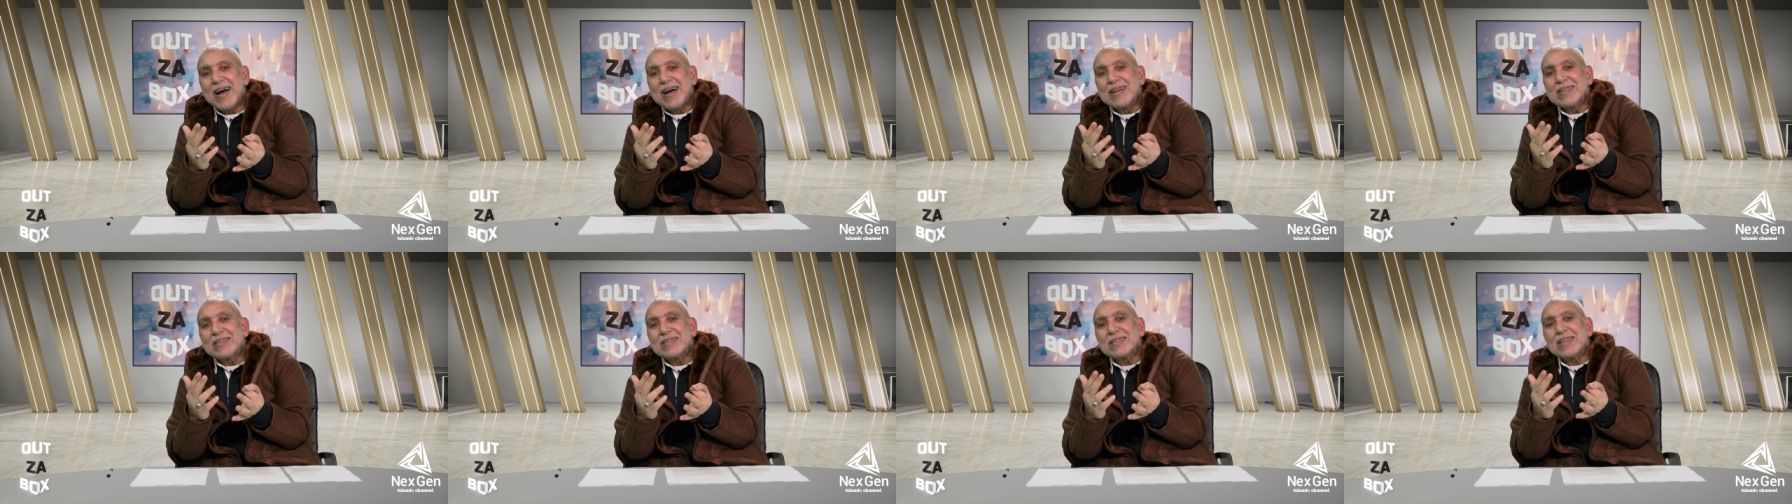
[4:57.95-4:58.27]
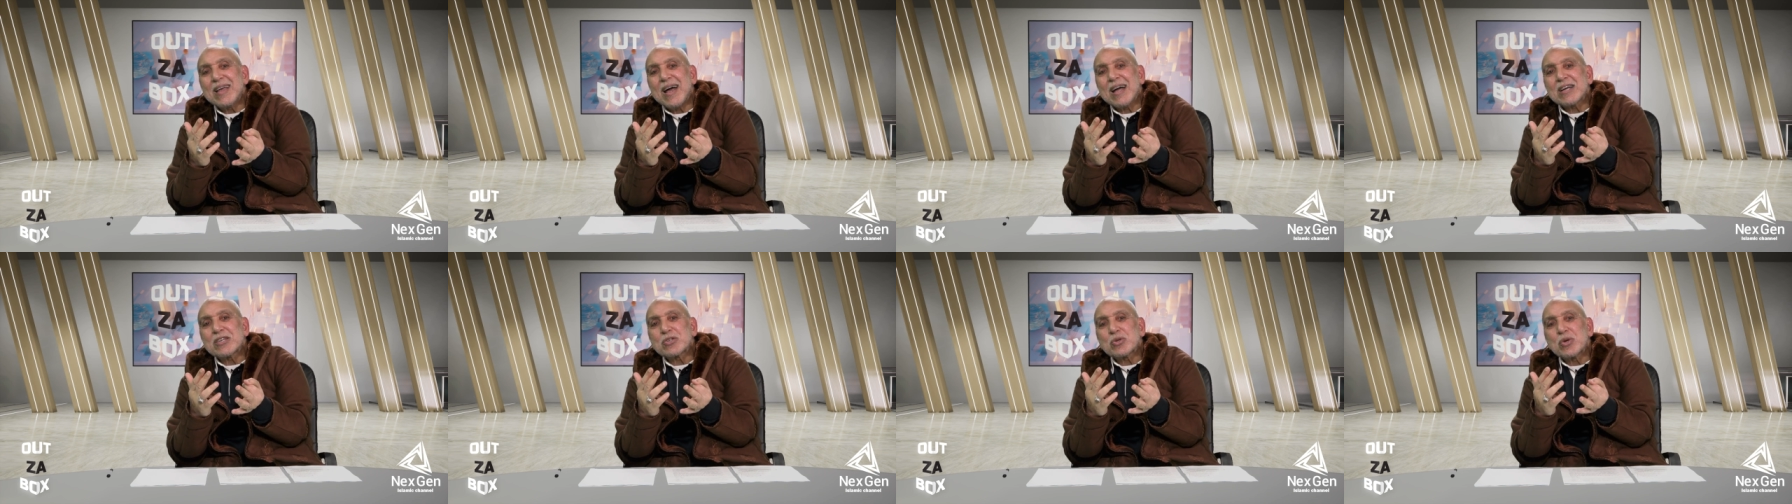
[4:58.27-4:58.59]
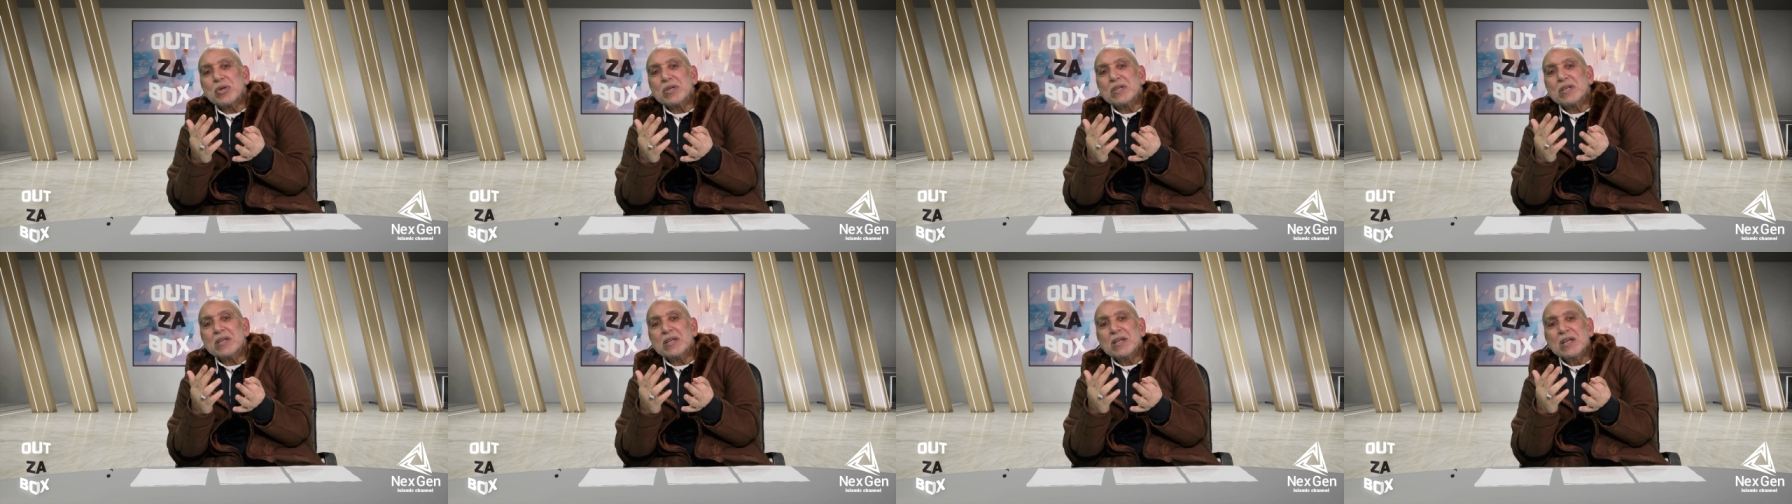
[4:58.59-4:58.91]
and
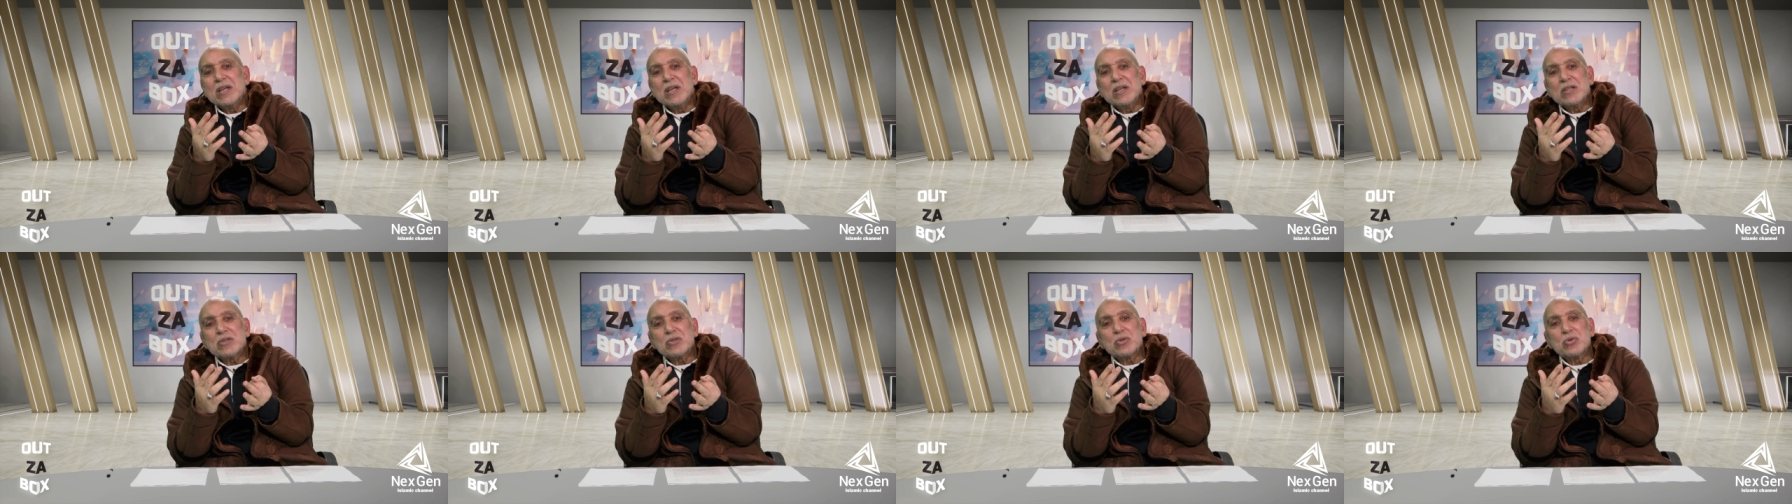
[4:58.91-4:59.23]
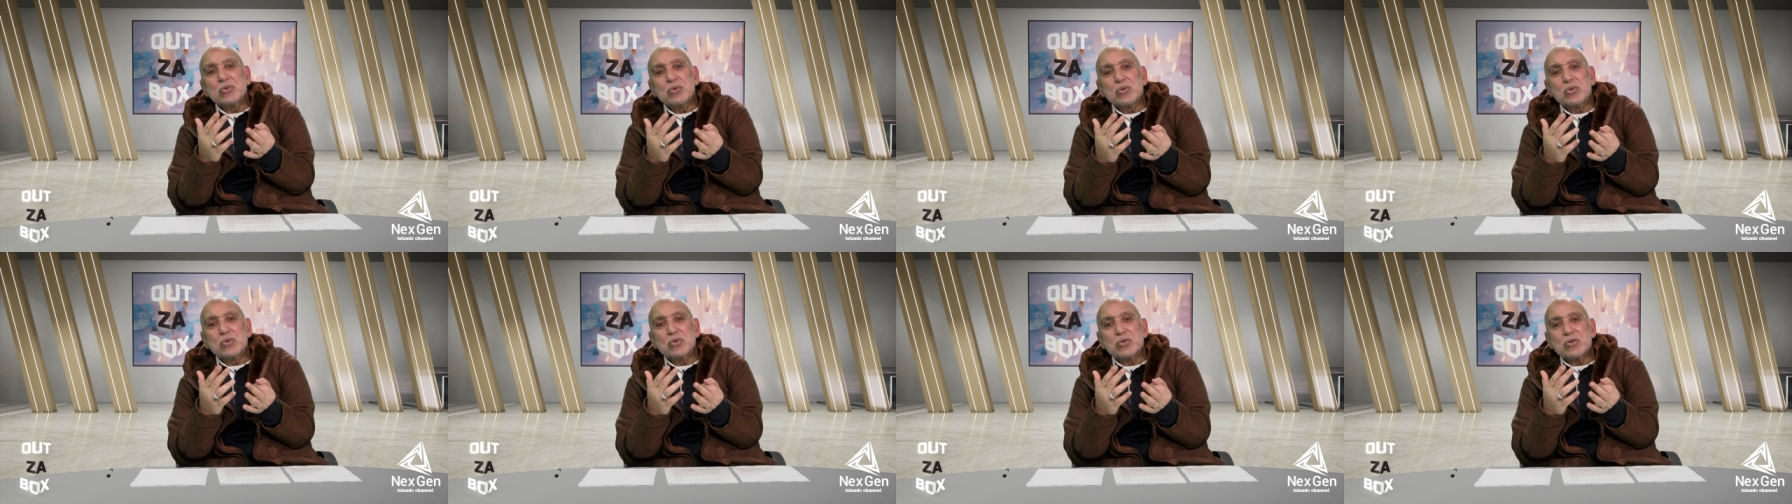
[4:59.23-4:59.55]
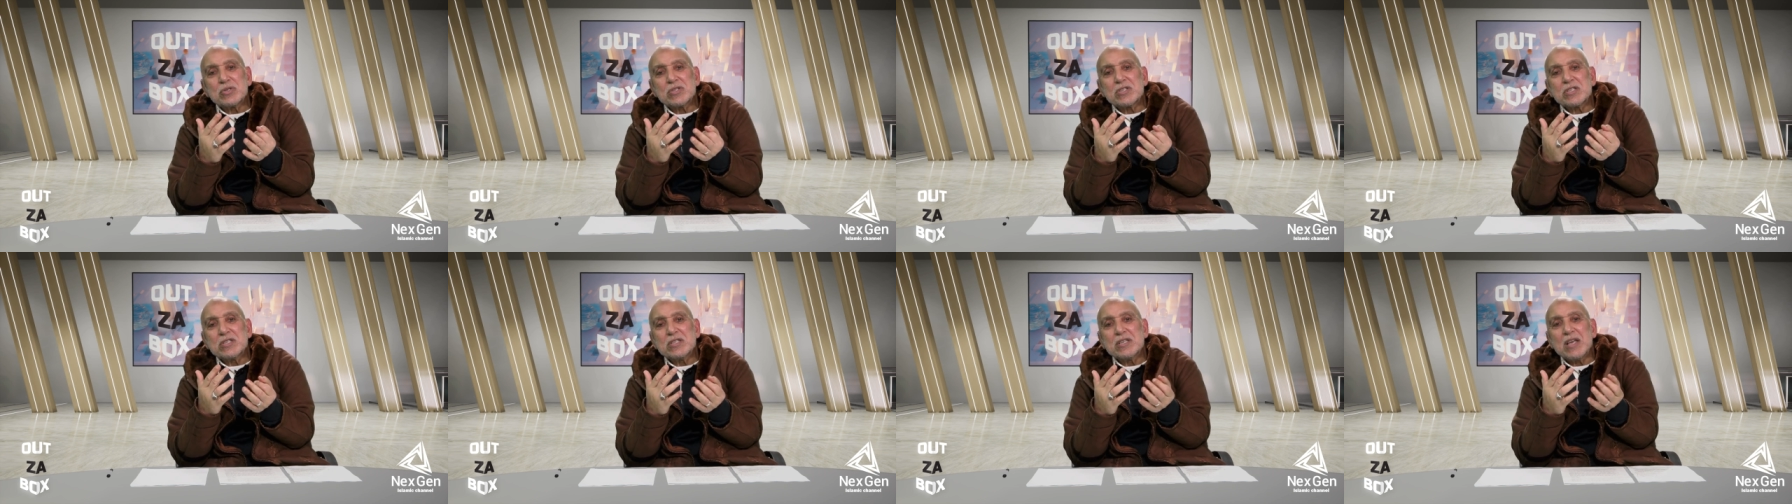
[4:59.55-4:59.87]
actually
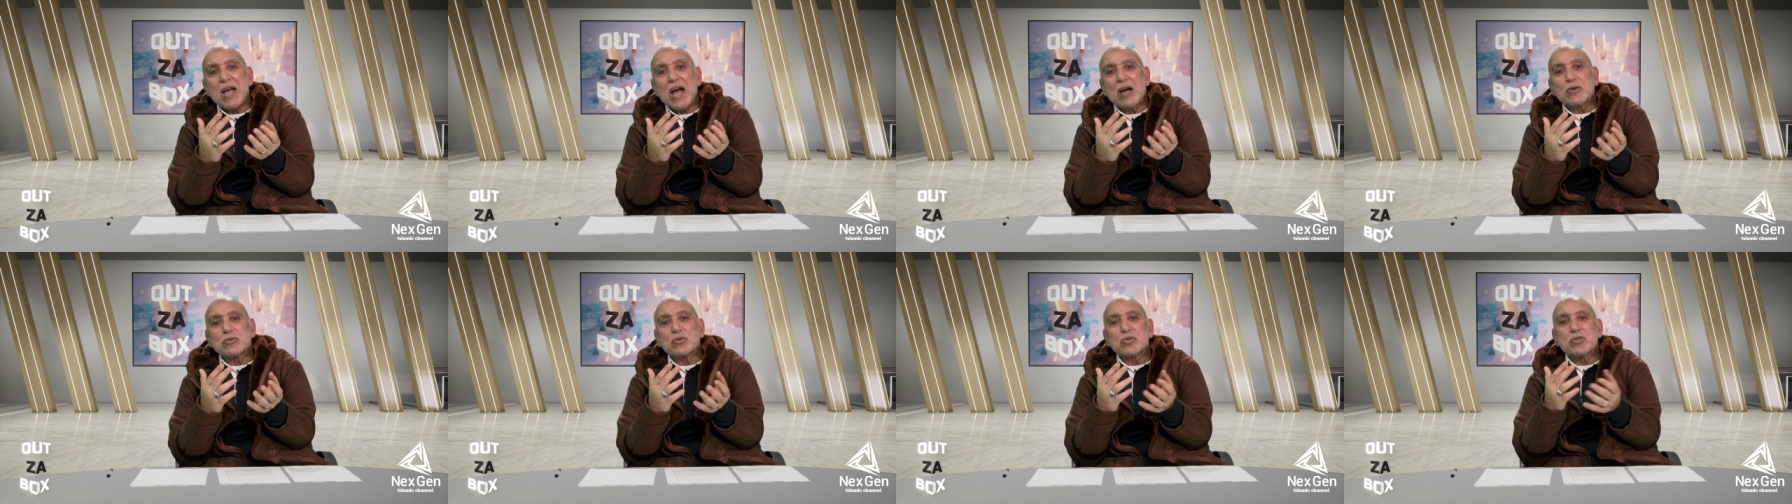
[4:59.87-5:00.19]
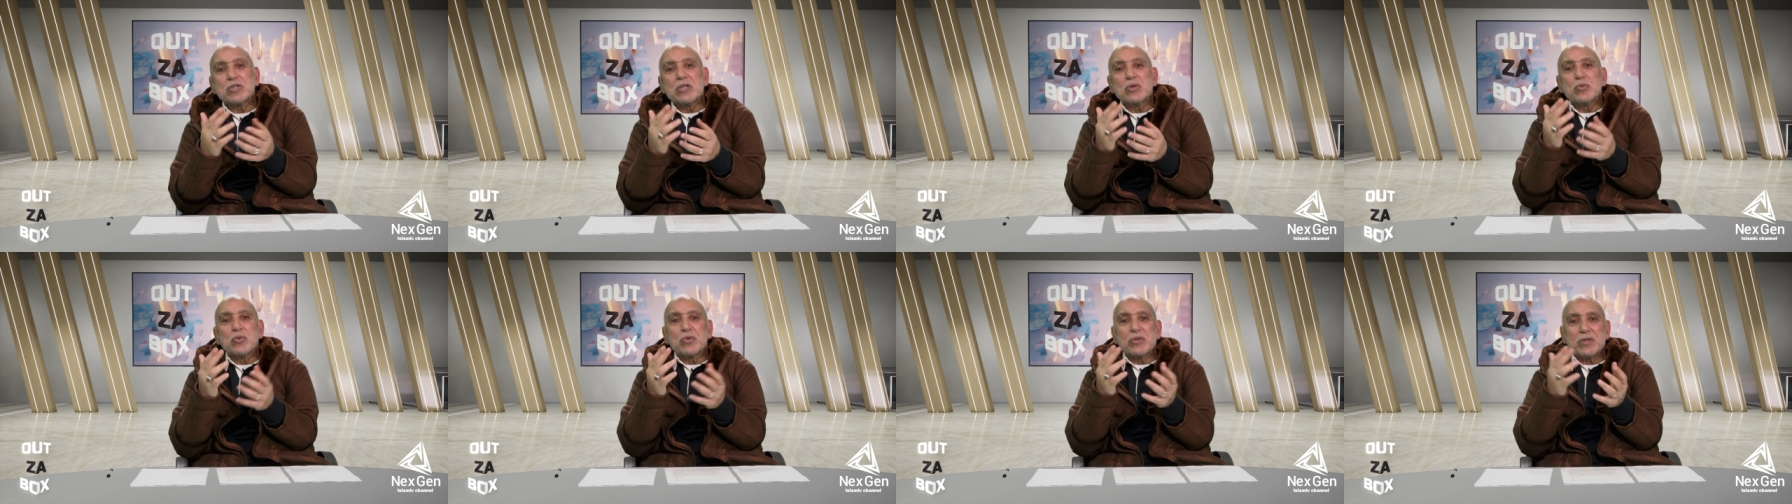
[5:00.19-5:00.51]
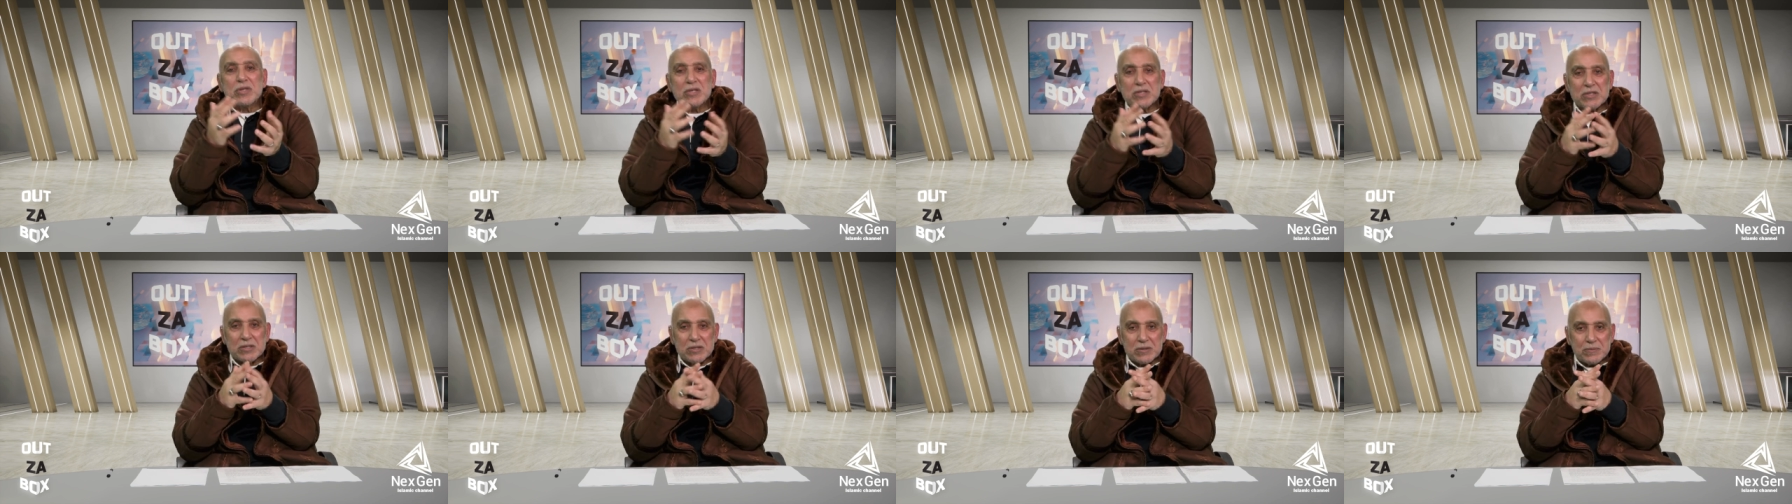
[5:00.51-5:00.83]
to see how to deal
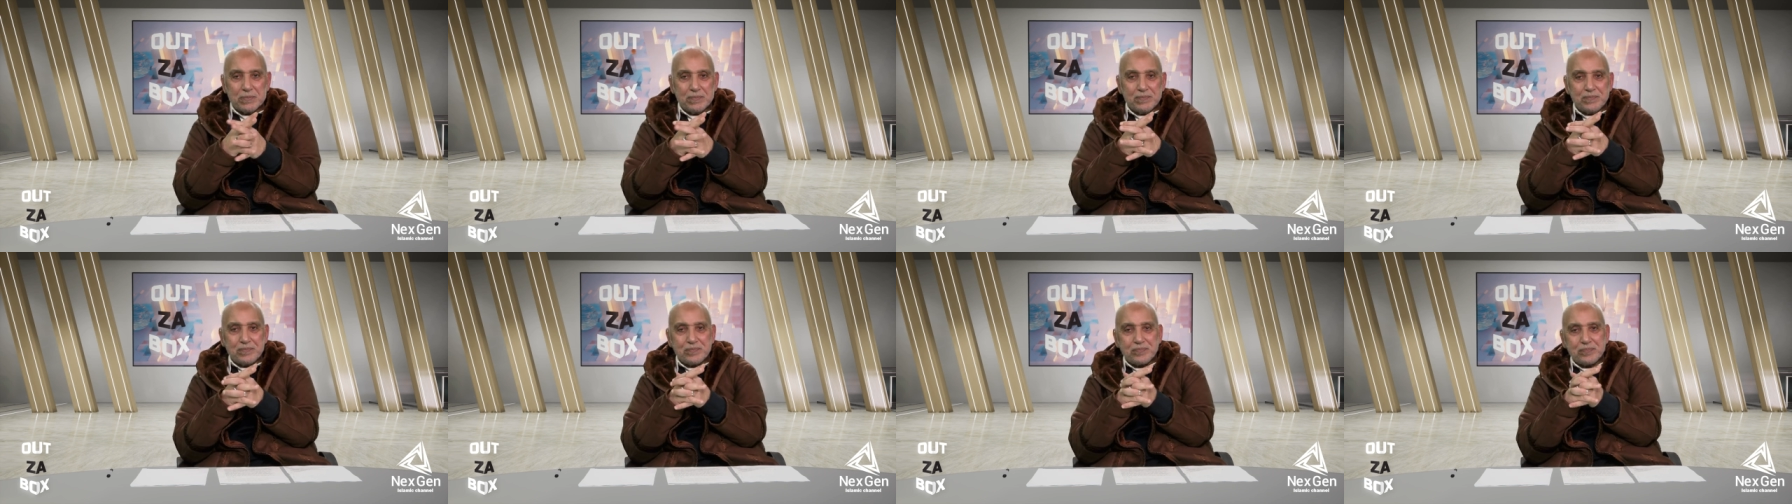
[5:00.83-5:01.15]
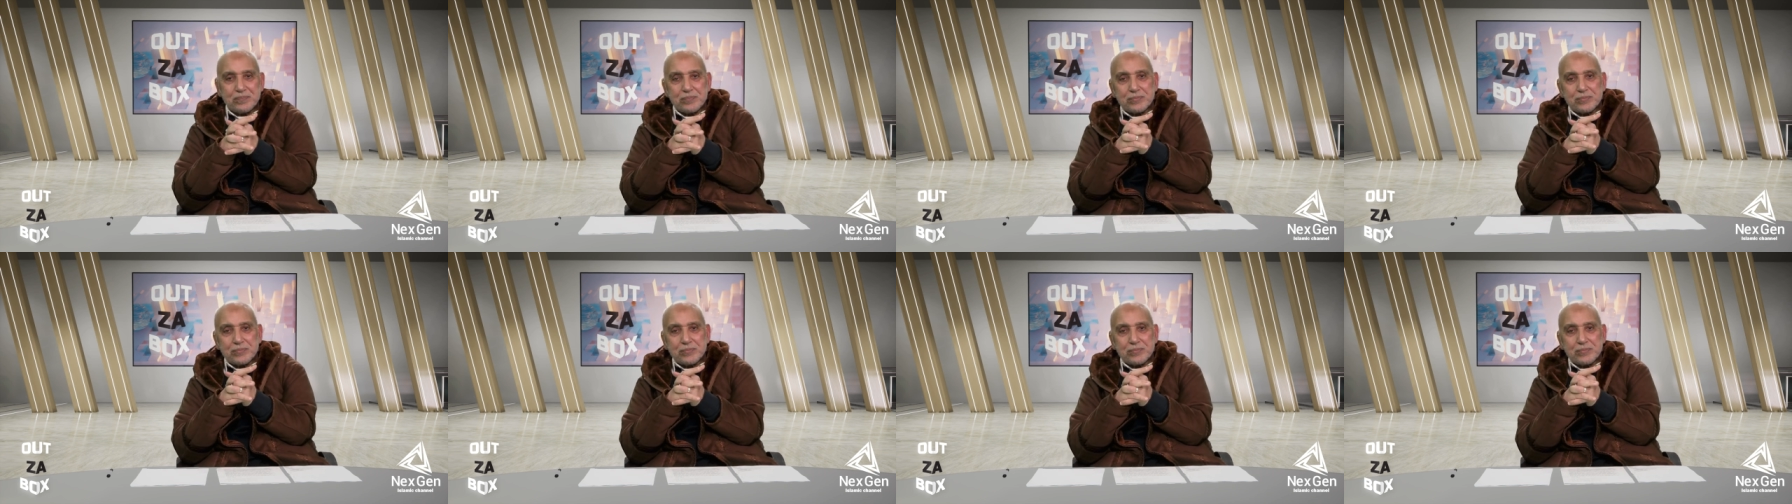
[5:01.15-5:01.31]
with this.